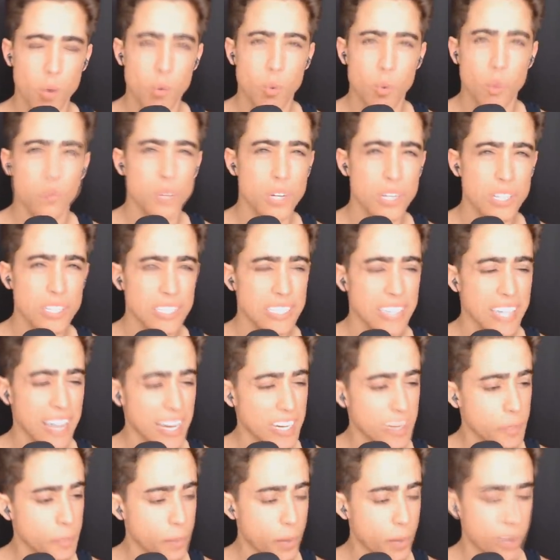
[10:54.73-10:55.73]
what really kind
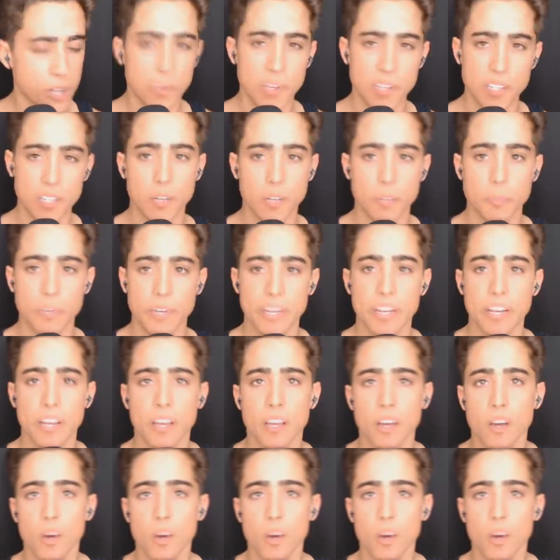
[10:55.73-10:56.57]
of bugged me a little bit